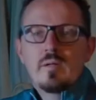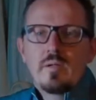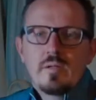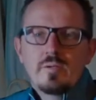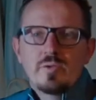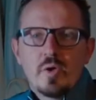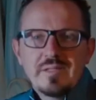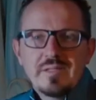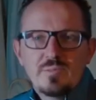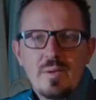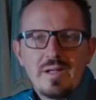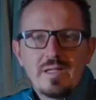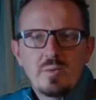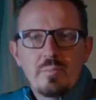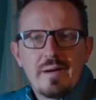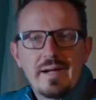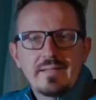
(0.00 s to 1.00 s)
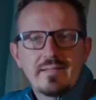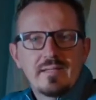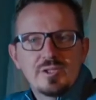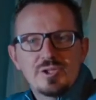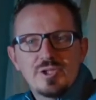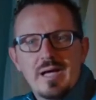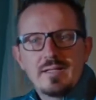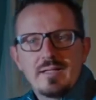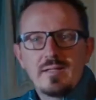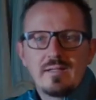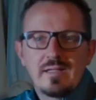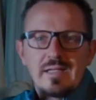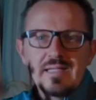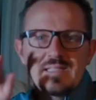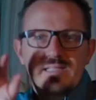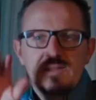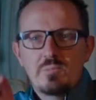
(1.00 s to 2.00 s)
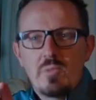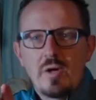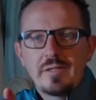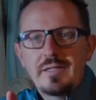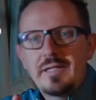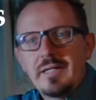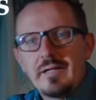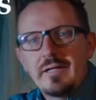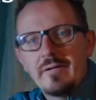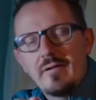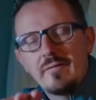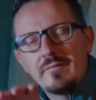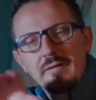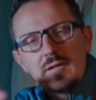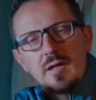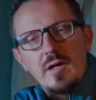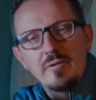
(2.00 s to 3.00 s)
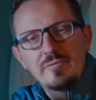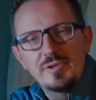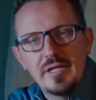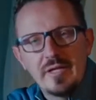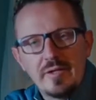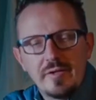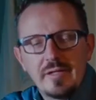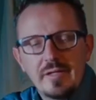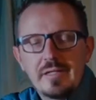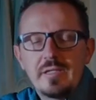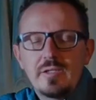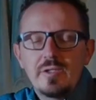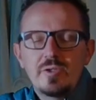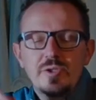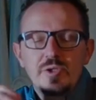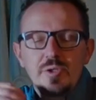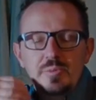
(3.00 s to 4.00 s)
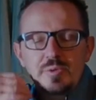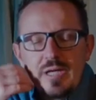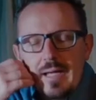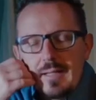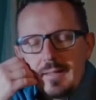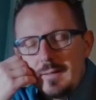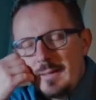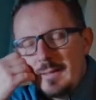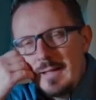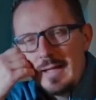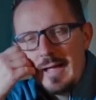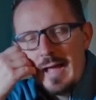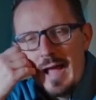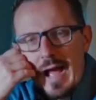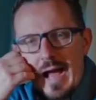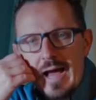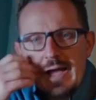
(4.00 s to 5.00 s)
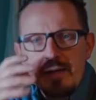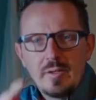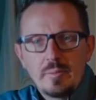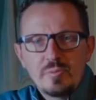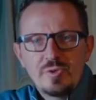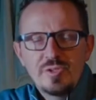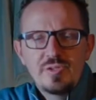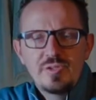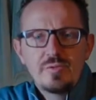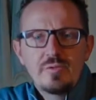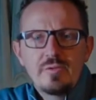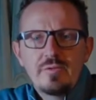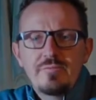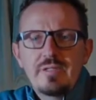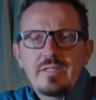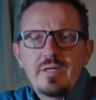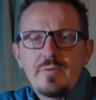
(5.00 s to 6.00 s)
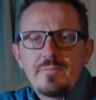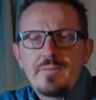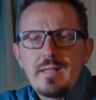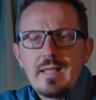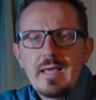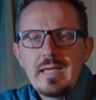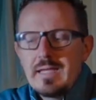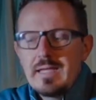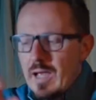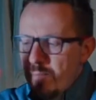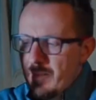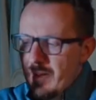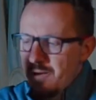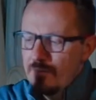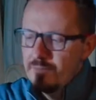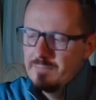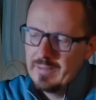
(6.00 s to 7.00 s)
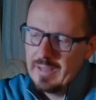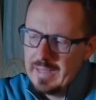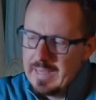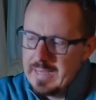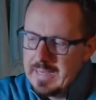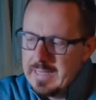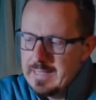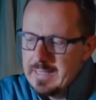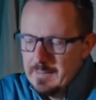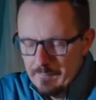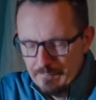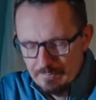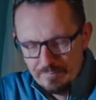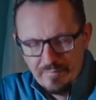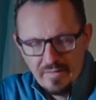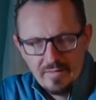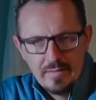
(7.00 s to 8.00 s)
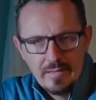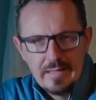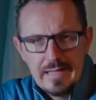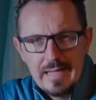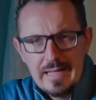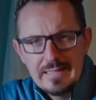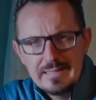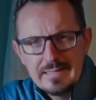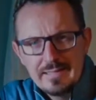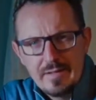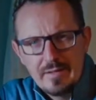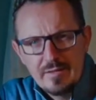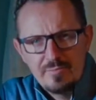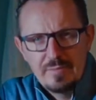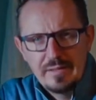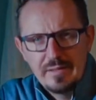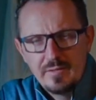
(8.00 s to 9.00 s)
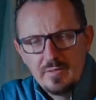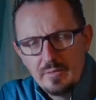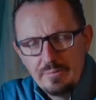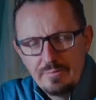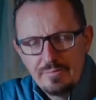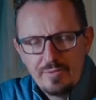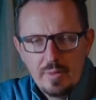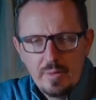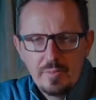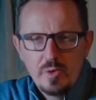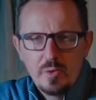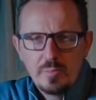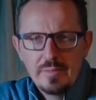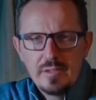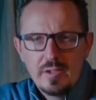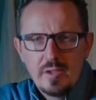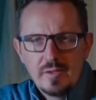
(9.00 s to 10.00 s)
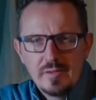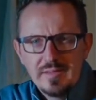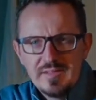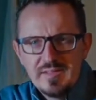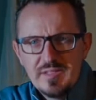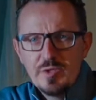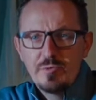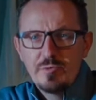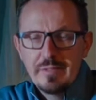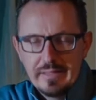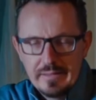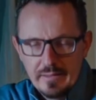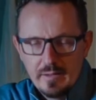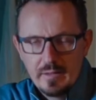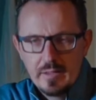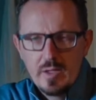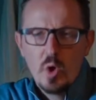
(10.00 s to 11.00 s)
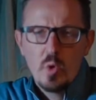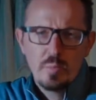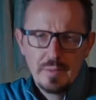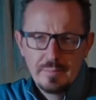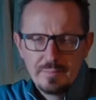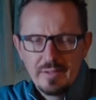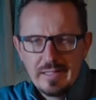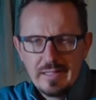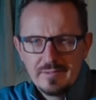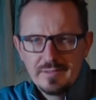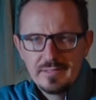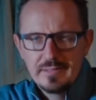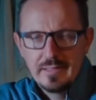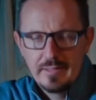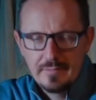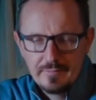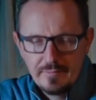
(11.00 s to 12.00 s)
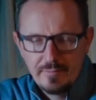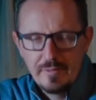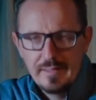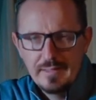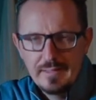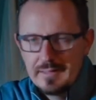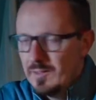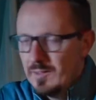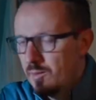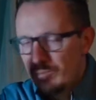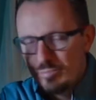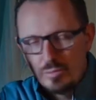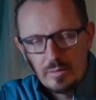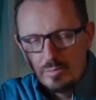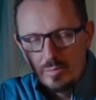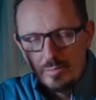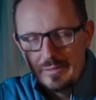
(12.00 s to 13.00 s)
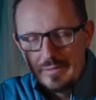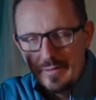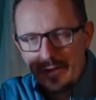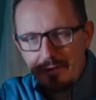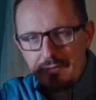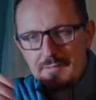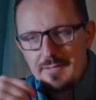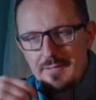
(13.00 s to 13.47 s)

Guys, welcome back to the channel. It's Mark here on the Golf Jedi YouTube channel, and I'm just doing a video today about a lens that I picked up from a company called SIRUI. I hope I'm pronouncing that correctly. I'm probably not.